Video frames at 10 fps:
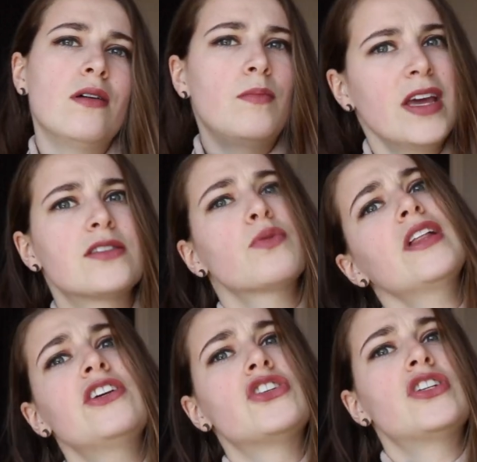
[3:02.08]
makes
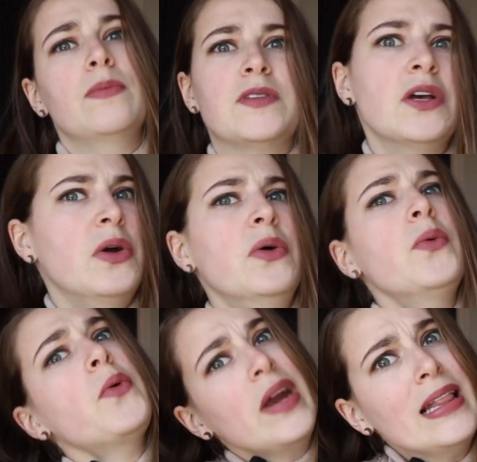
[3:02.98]
relationships
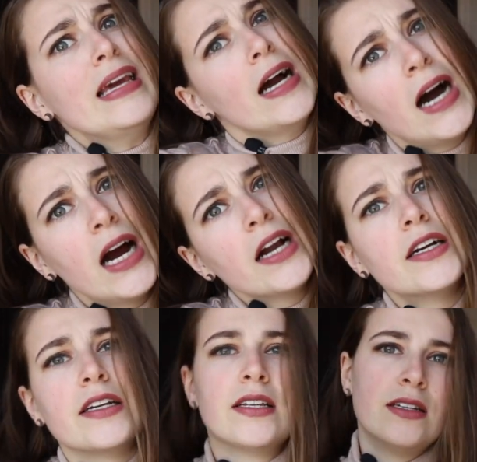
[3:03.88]
really hard.